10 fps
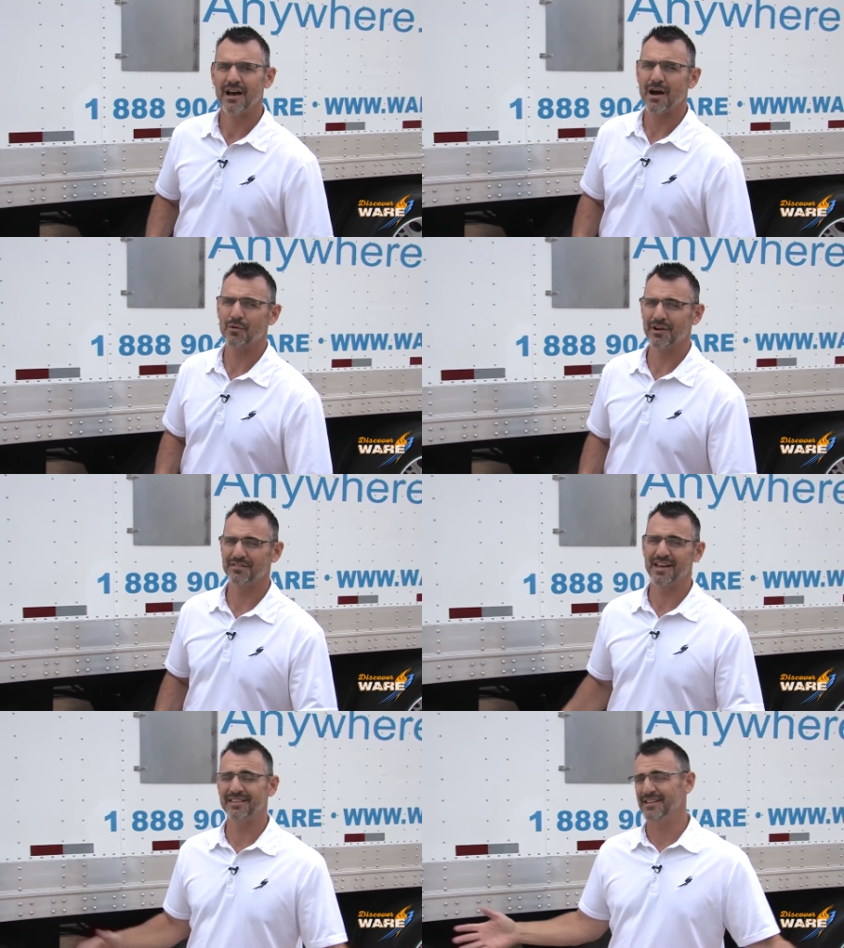I want to
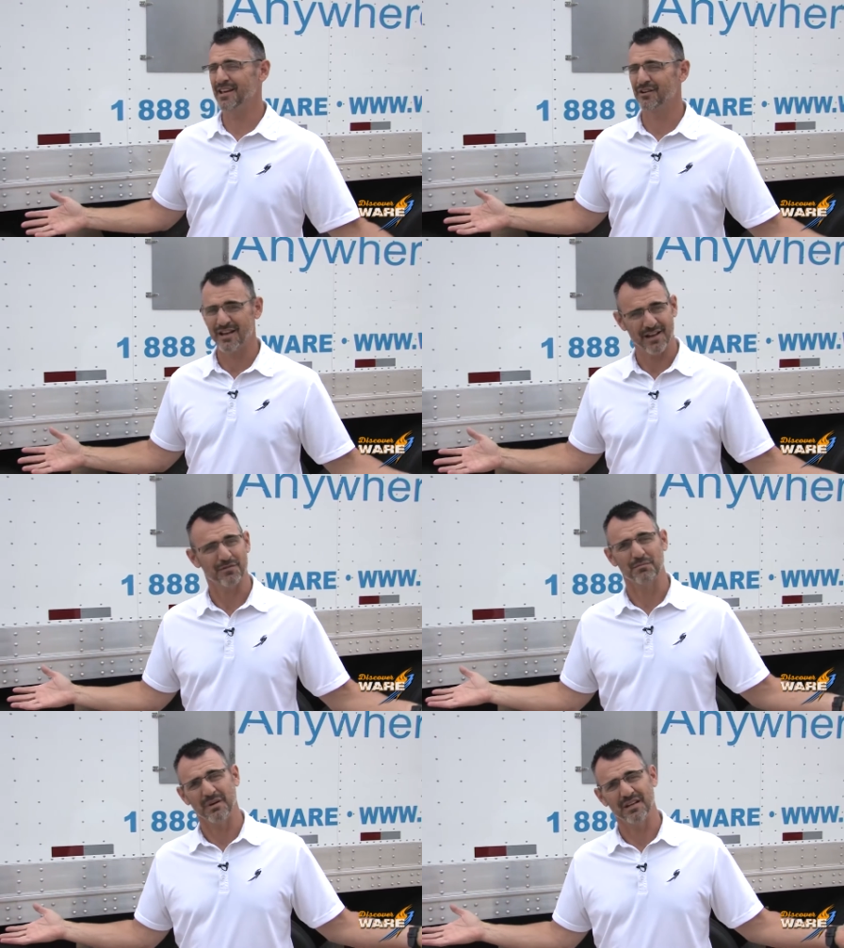thank the internet
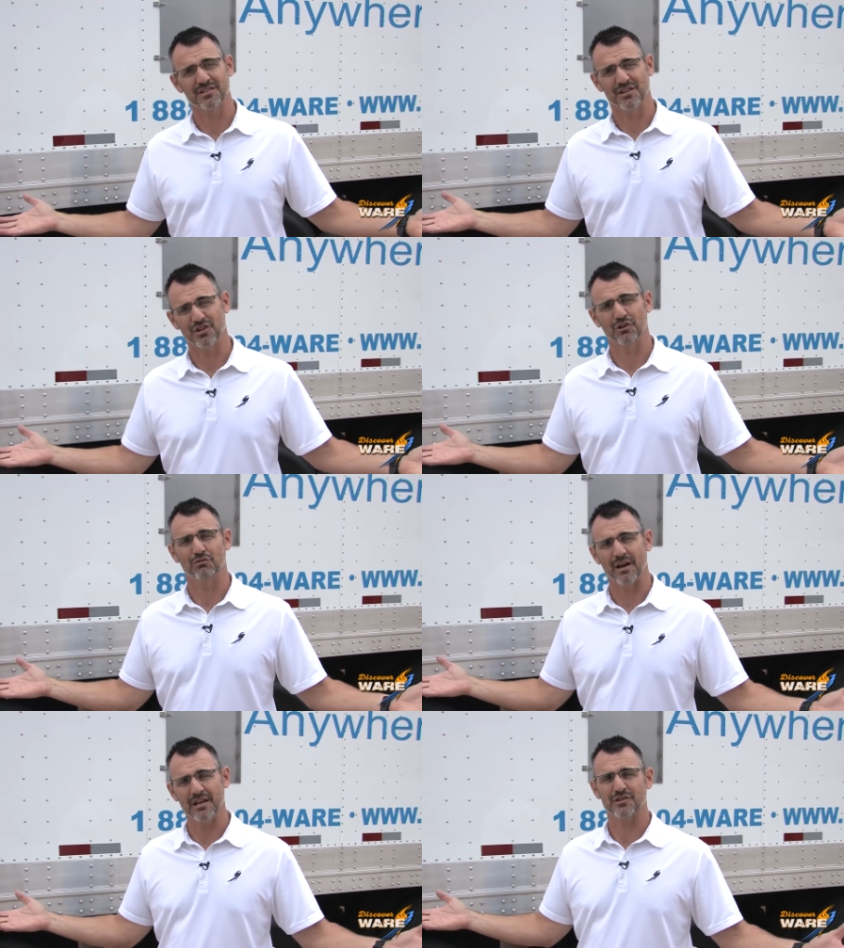for being such a
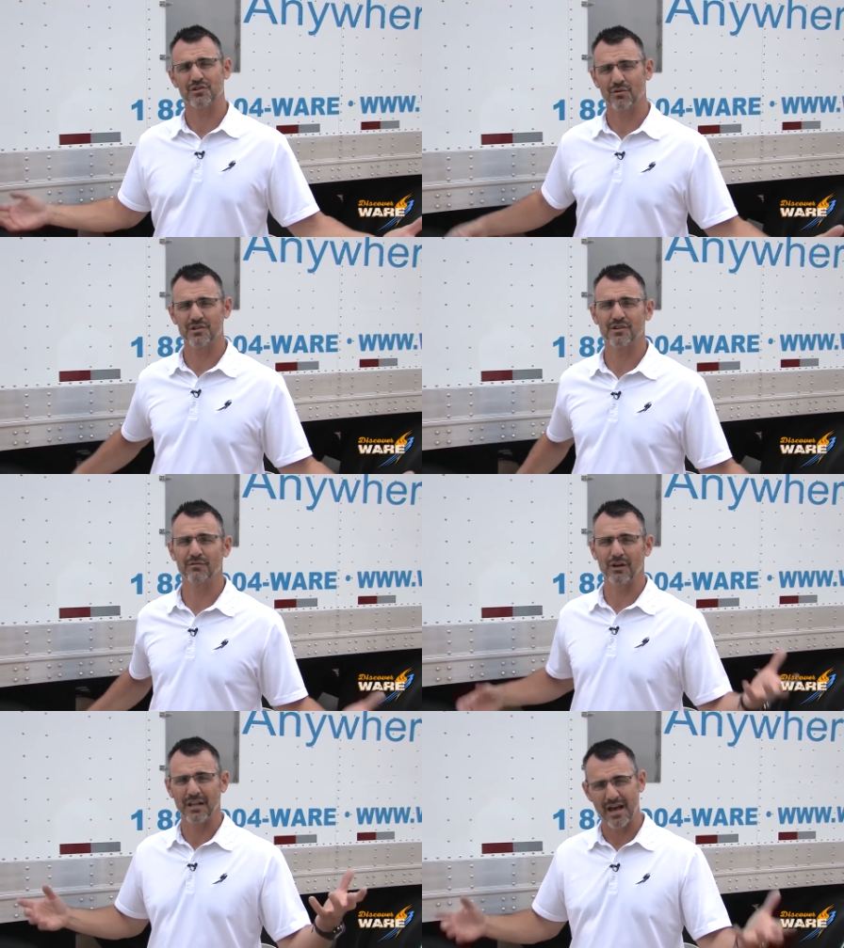great source
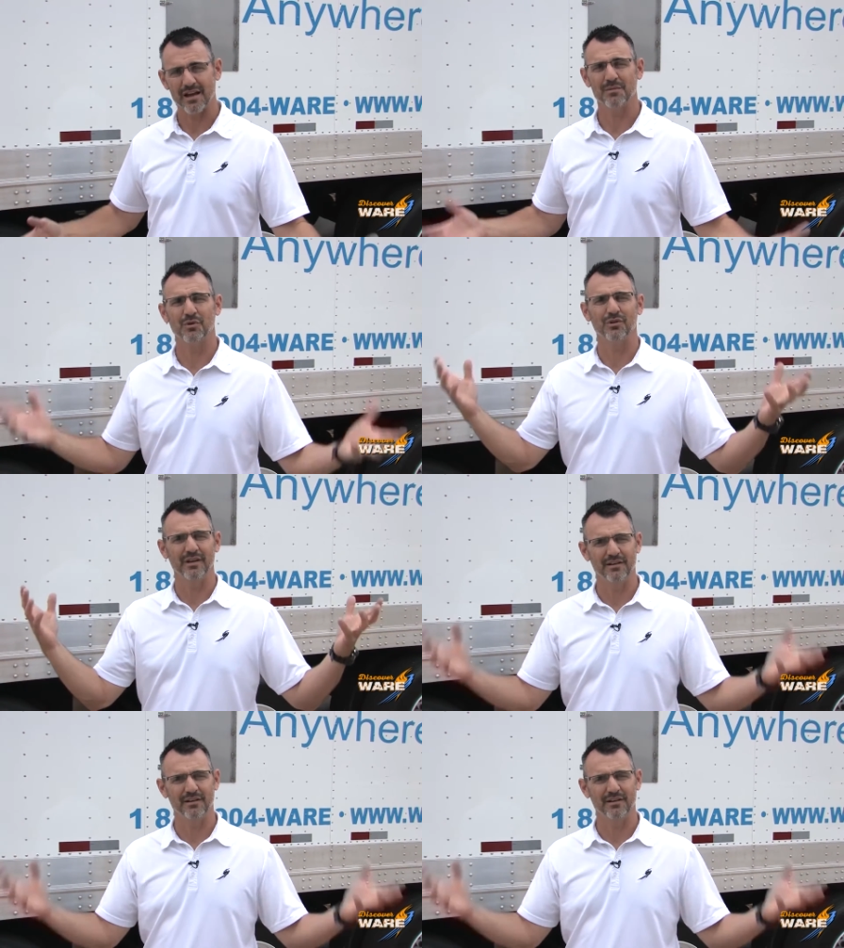of reliable